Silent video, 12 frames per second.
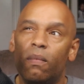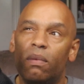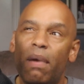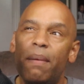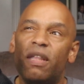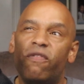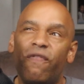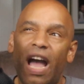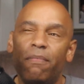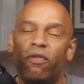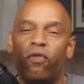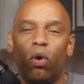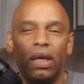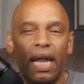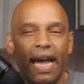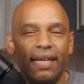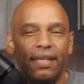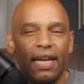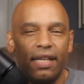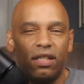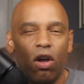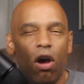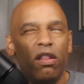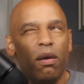
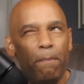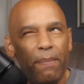the